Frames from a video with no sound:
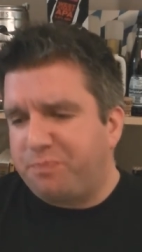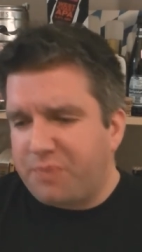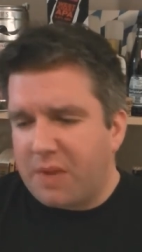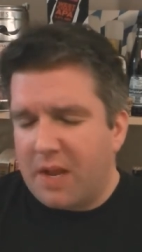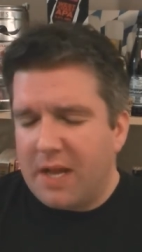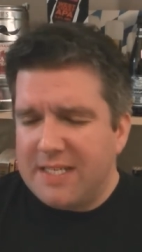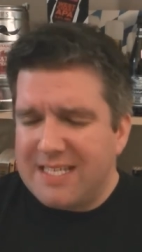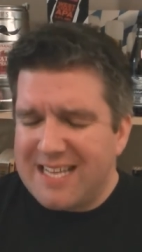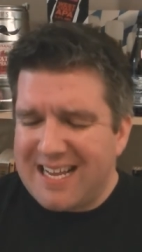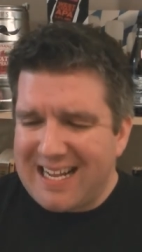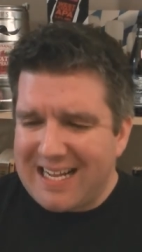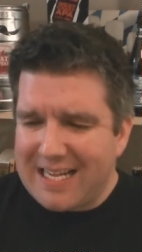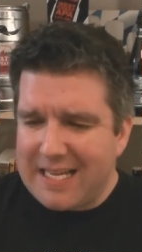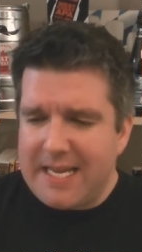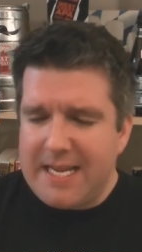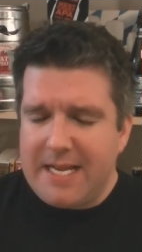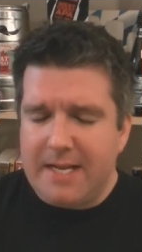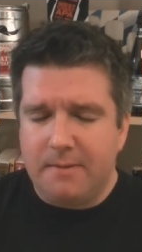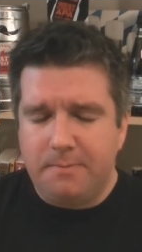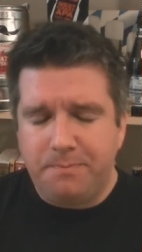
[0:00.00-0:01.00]
Nice and
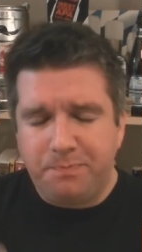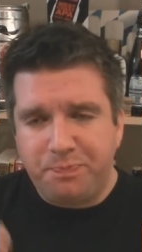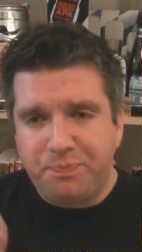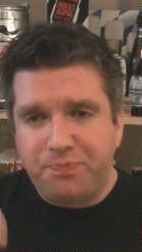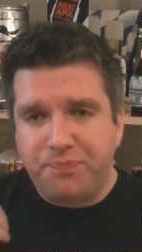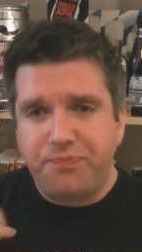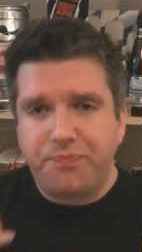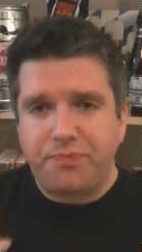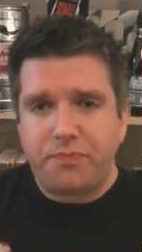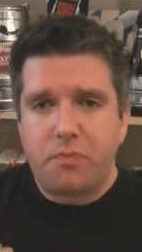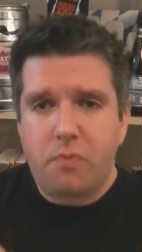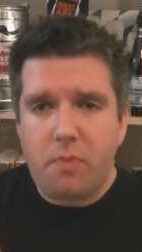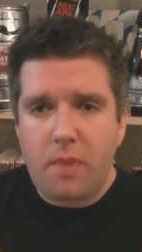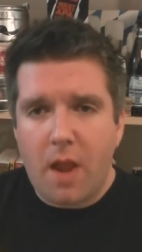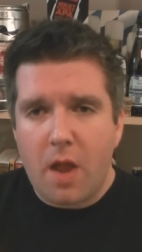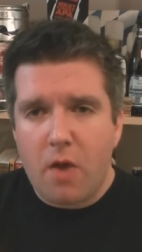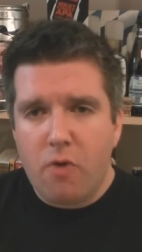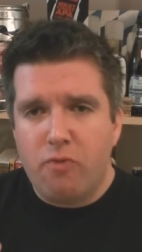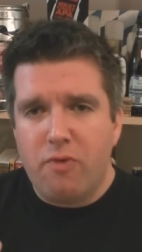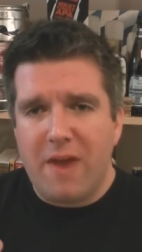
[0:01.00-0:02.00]
clean.
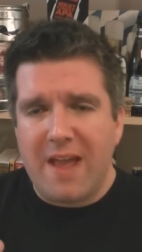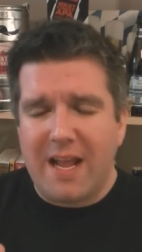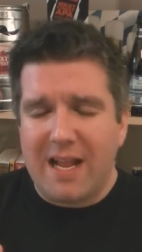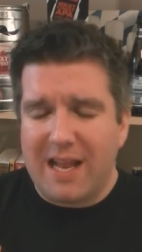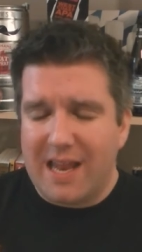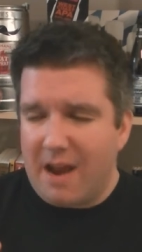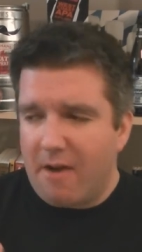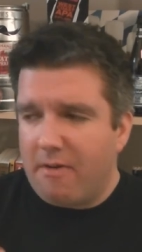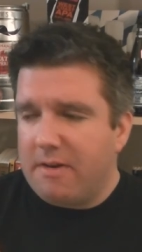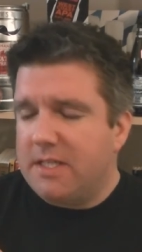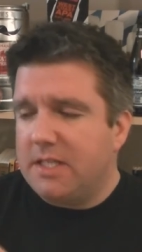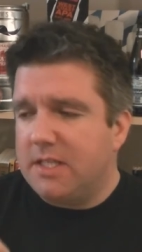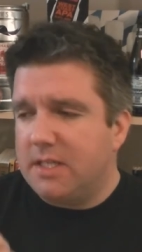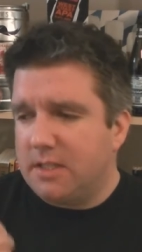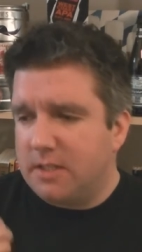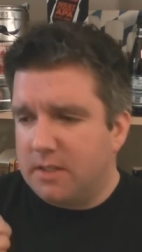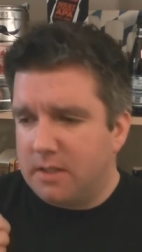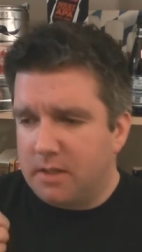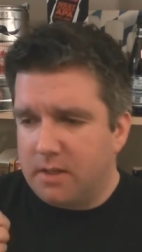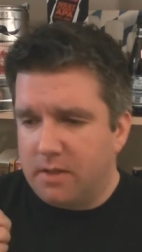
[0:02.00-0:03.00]
Great clarity
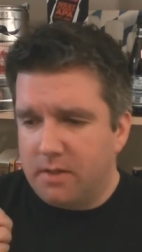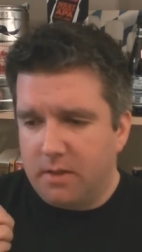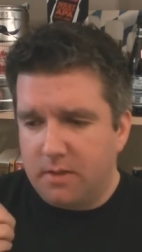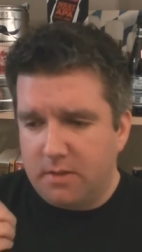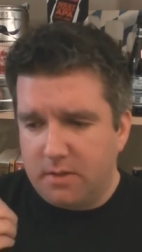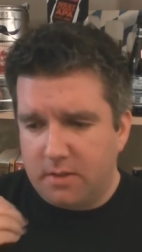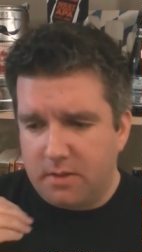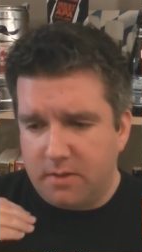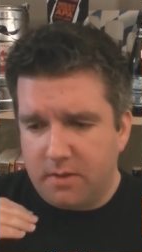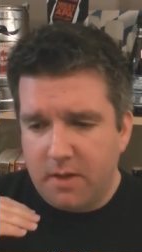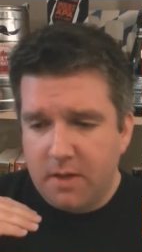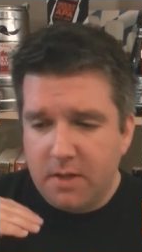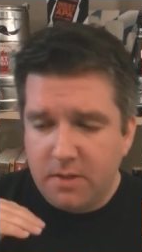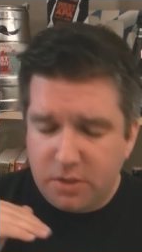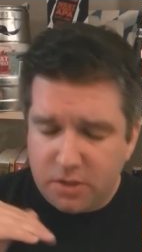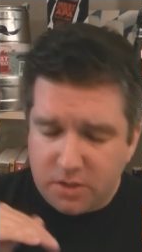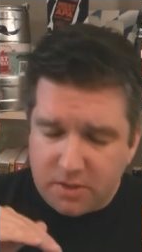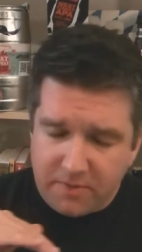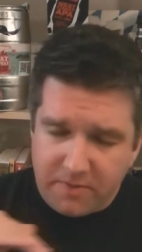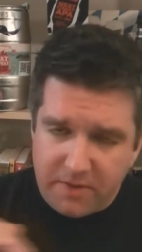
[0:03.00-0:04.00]
to the
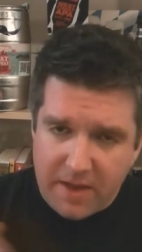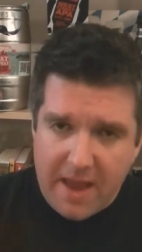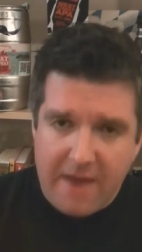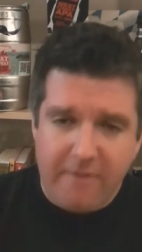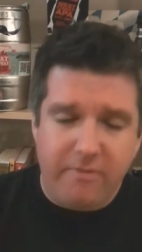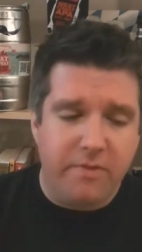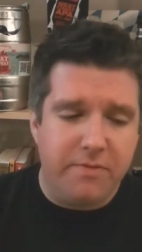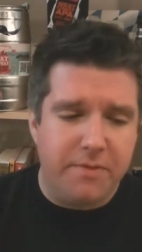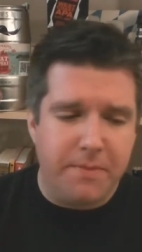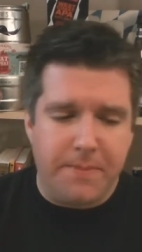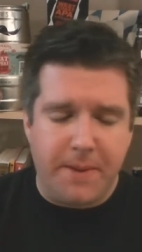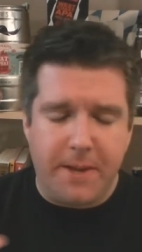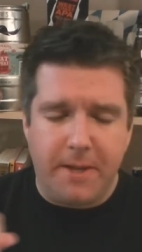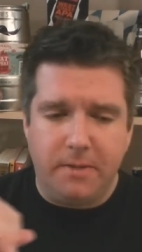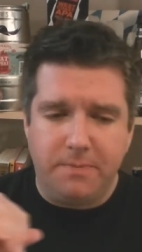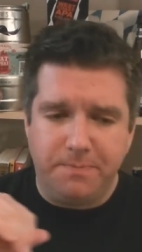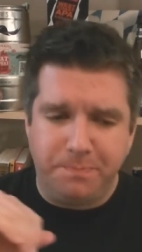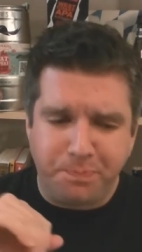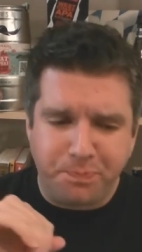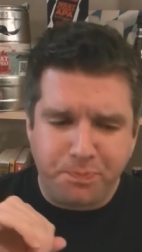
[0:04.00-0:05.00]
just the flavour of the beer,
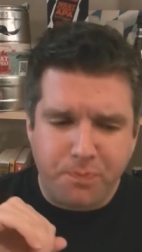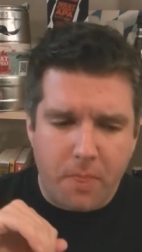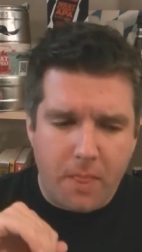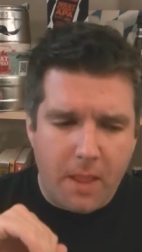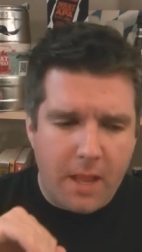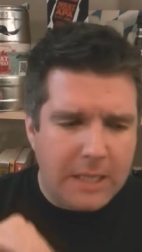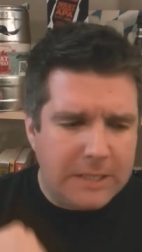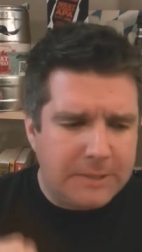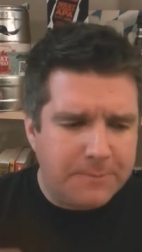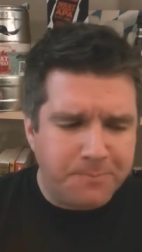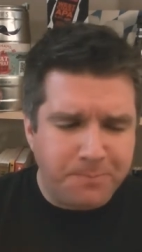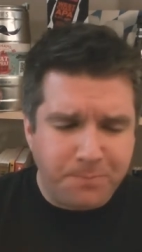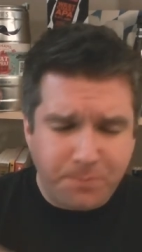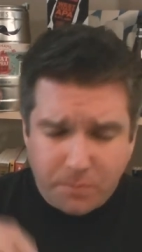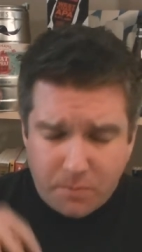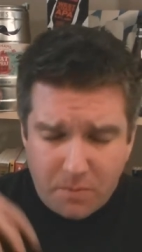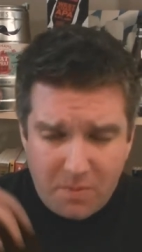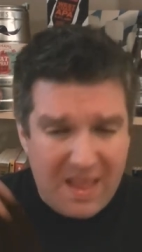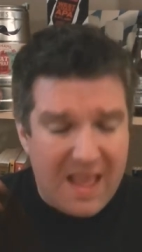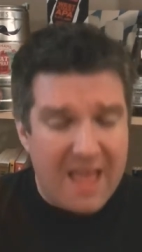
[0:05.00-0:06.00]

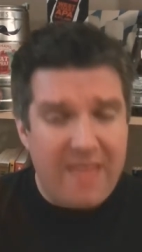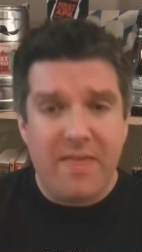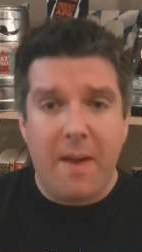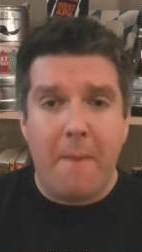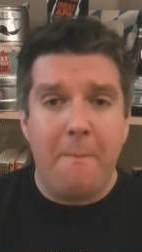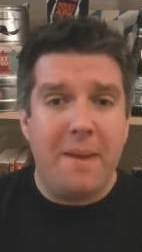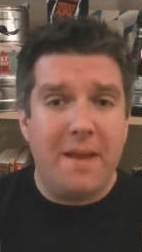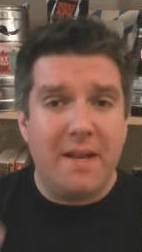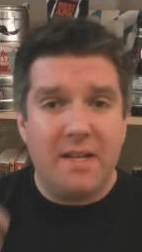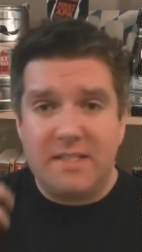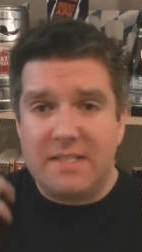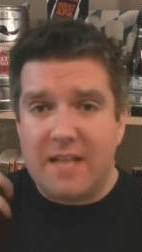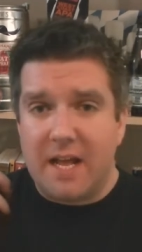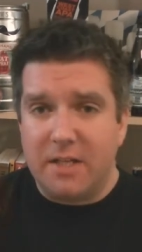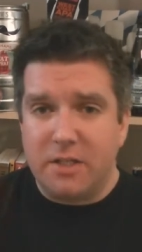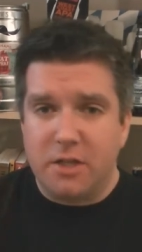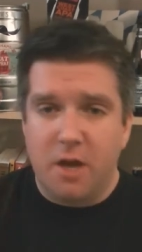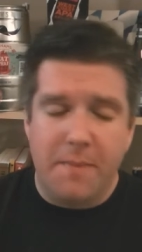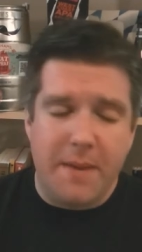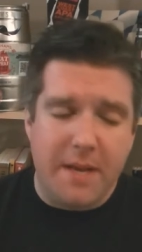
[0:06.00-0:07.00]
and that bitterness
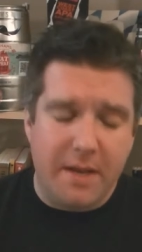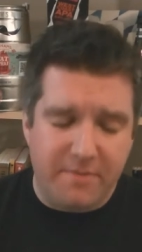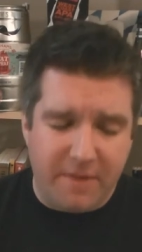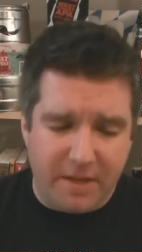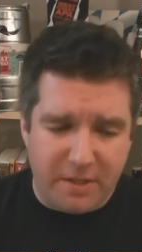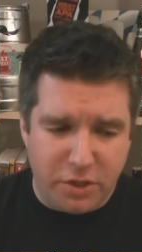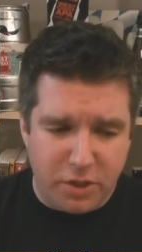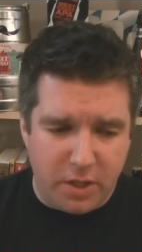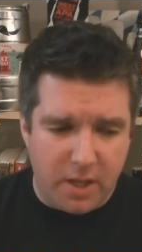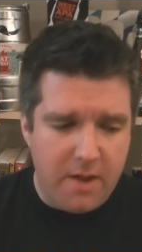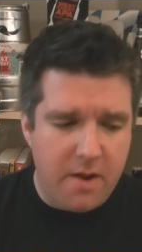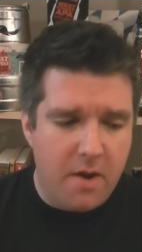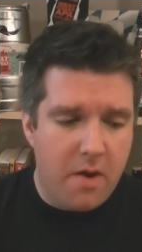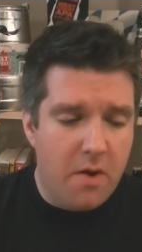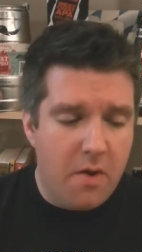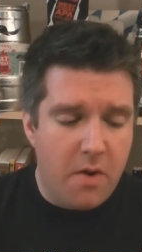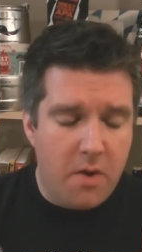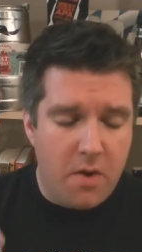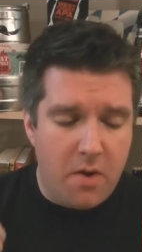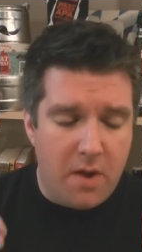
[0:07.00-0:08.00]
starts coming eventually.
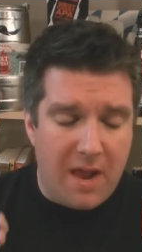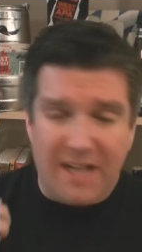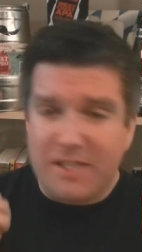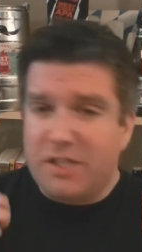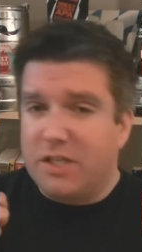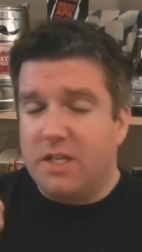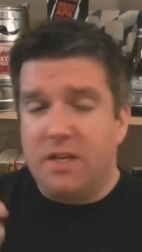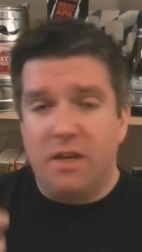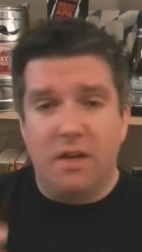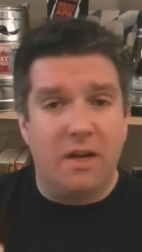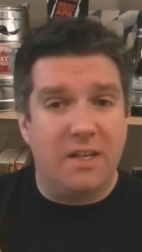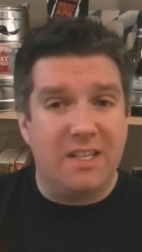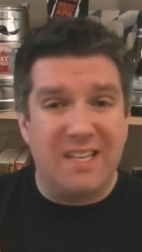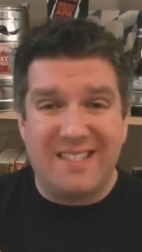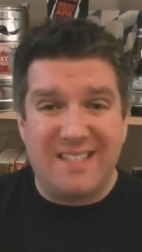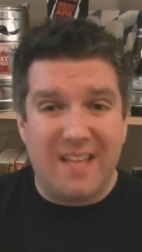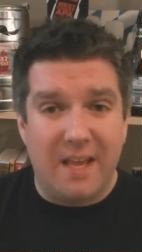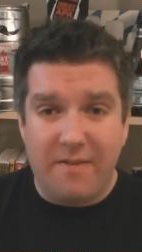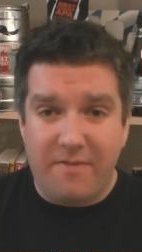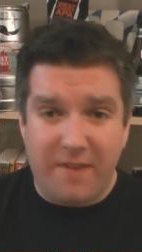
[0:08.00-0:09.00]
Actually, no, I
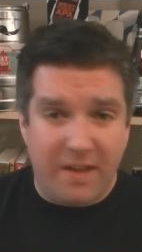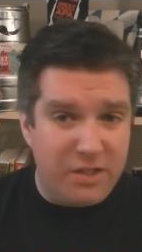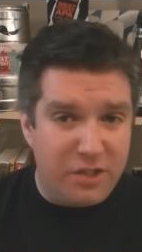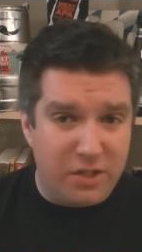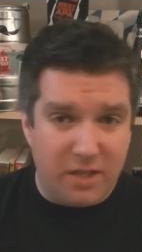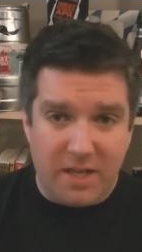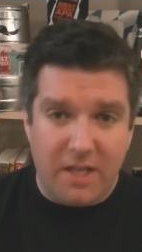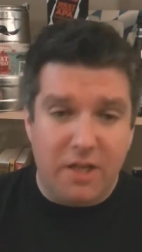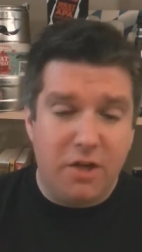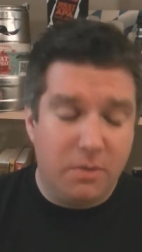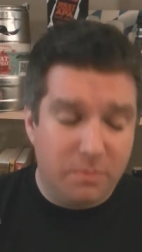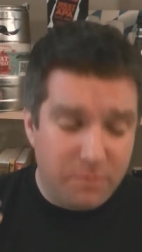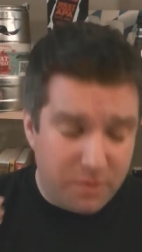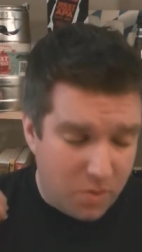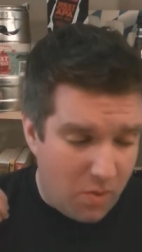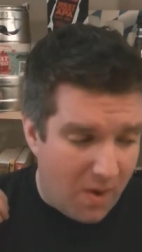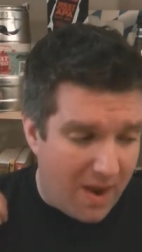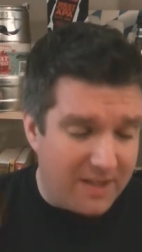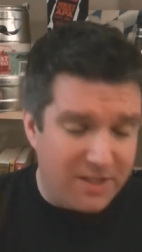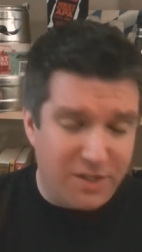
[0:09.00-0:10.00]
say eventually. It comes
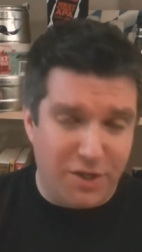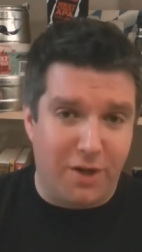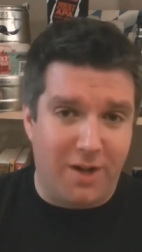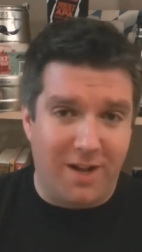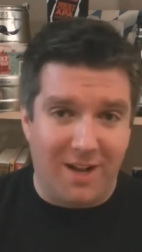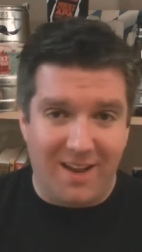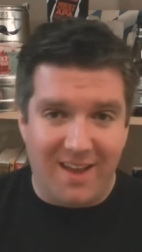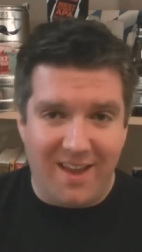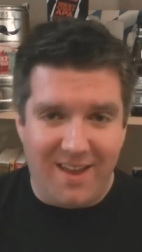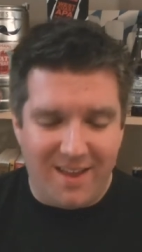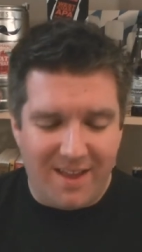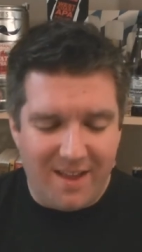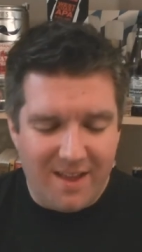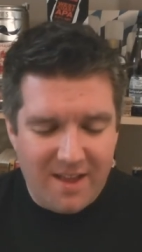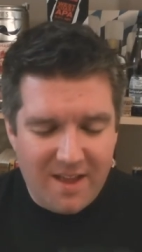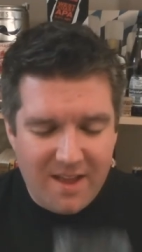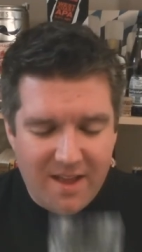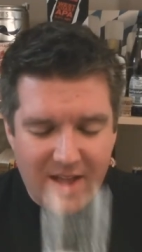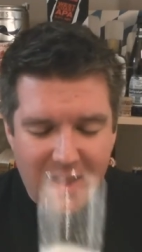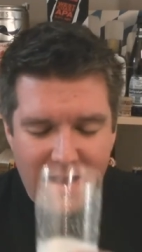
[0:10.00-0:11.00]
quite suddenly,
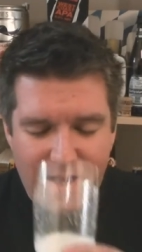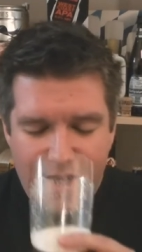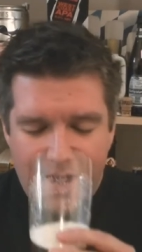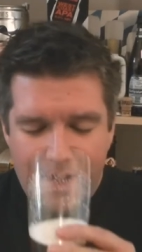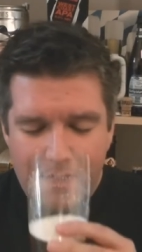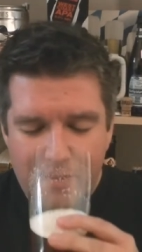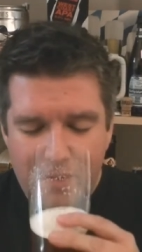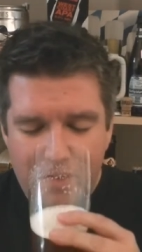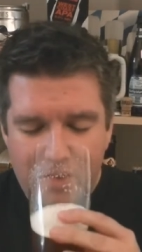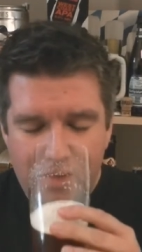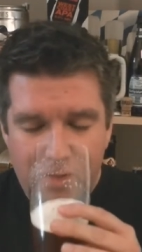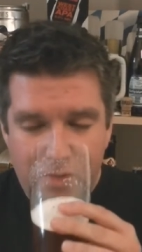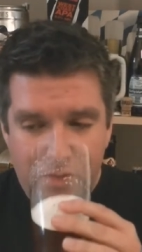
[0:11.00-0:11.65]
and